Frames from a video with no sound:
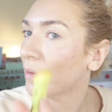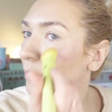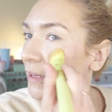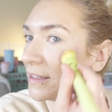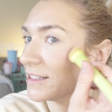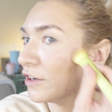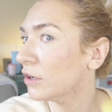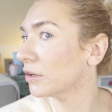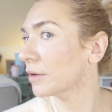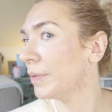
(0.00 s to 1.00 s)
but it doesn't
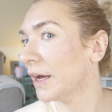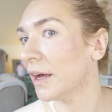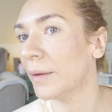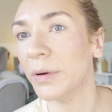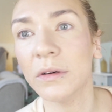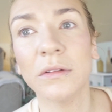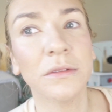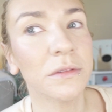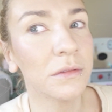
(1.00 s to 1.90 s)
look purple